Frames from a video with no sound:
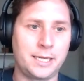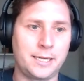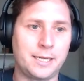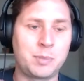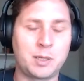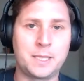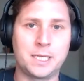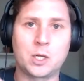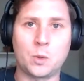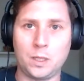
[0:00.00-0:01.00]
implement
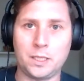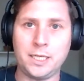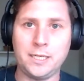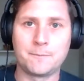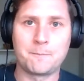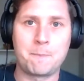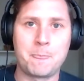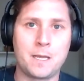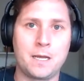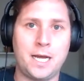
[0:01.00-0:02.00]
equality.
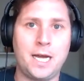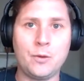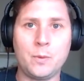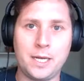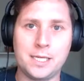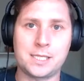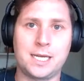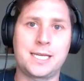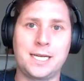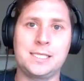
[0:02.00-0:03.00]
Otherwise,
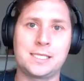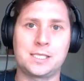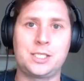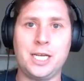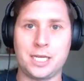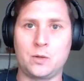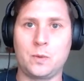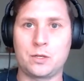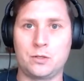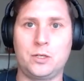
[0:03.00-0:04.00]
I can't check
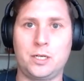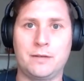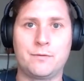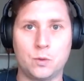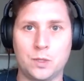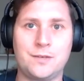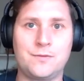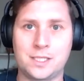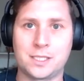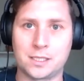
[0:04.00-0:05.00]
whether or not I've already
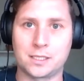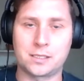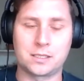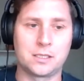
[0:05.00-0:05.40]
visited it.